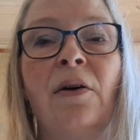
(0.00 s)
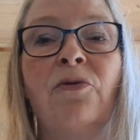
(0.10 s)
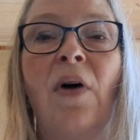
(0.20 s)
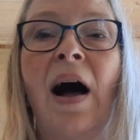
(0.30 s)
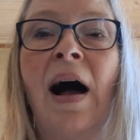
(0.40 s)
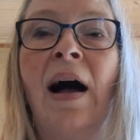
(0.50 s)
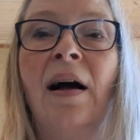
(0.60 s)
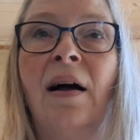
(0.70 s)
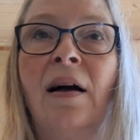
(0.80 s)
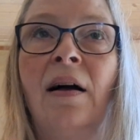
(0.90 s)
fra
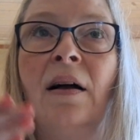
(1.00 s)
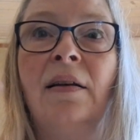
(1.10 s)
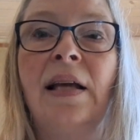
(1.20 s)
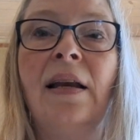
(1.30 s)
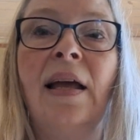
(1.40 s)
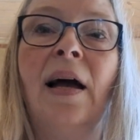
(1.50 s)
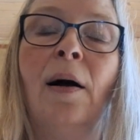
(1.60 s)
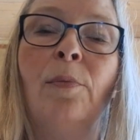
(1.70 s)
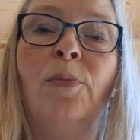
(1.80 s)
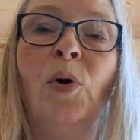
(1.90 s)
den her
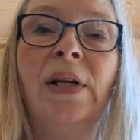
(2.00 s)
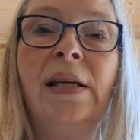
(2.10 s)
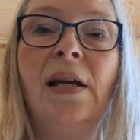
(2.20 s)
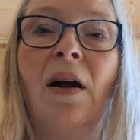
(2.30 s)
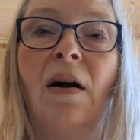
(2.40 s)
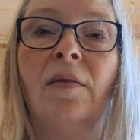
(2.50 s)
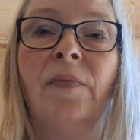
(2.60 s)
politiker?